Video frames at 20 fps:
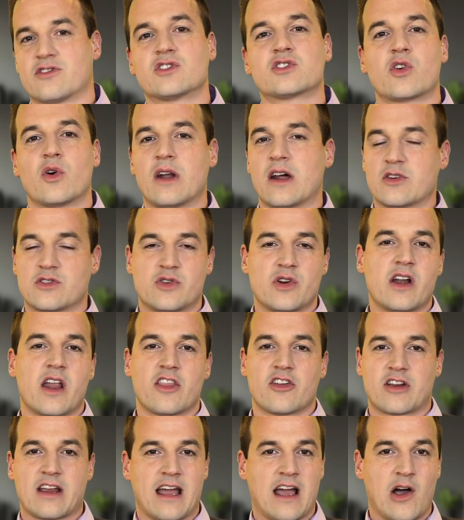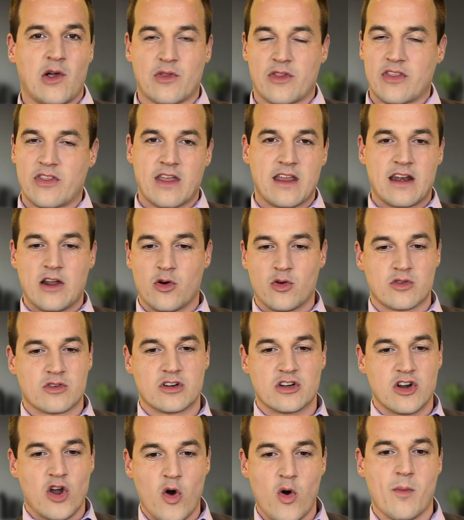going out to another account that they don't
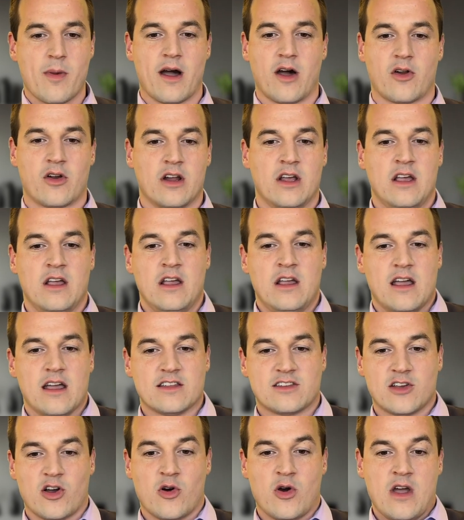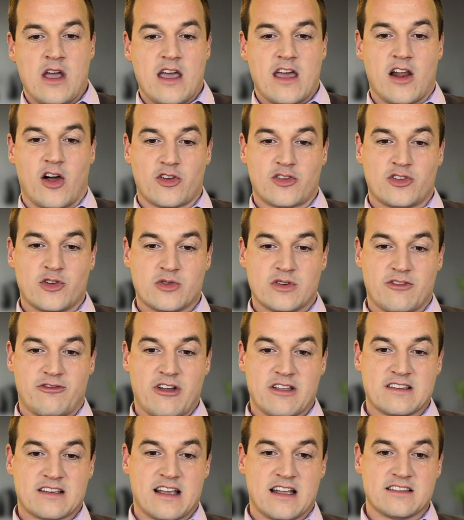know about. And so it also
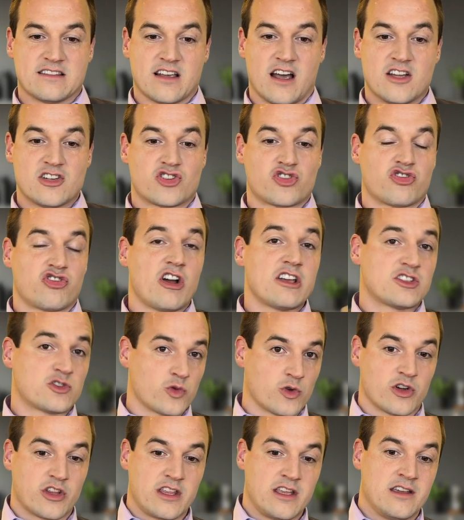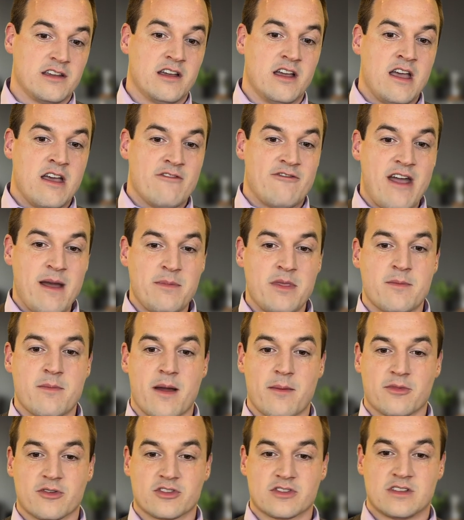defends against untrustworthy family
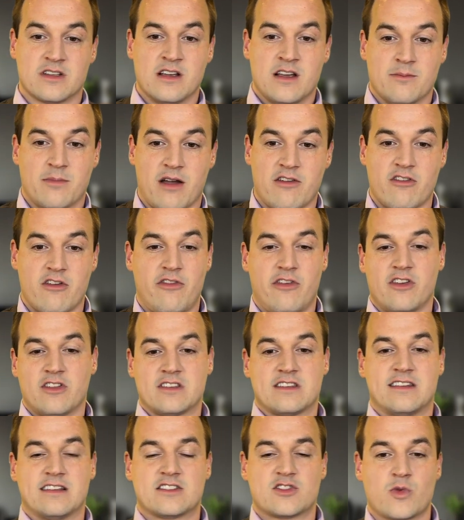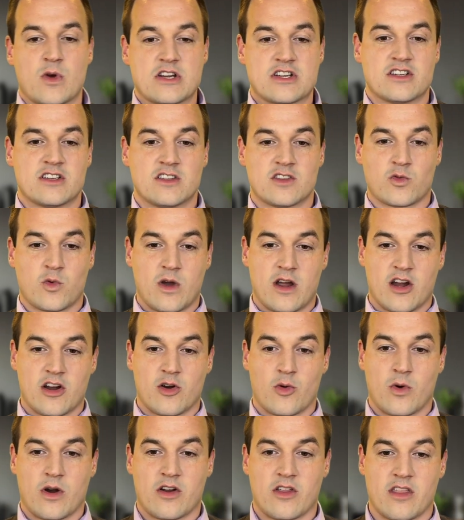members by revealing situations
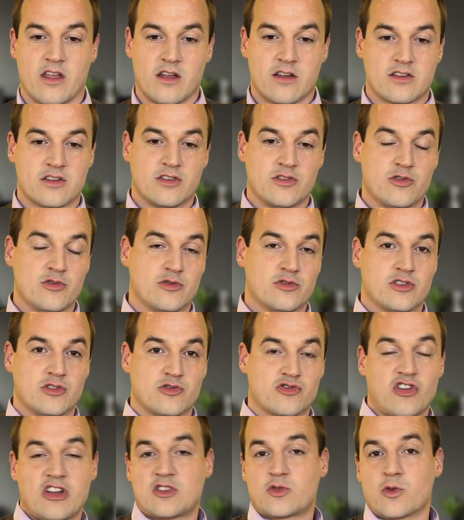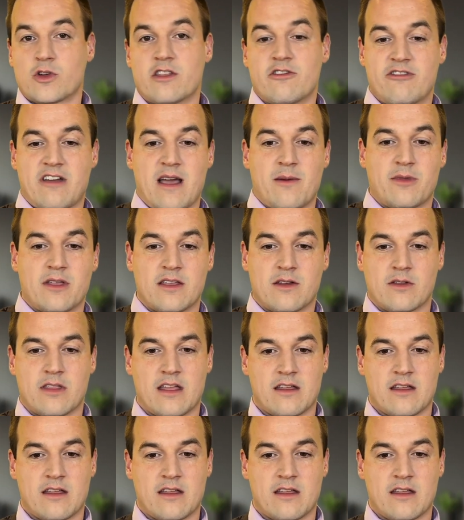where to trustworthy family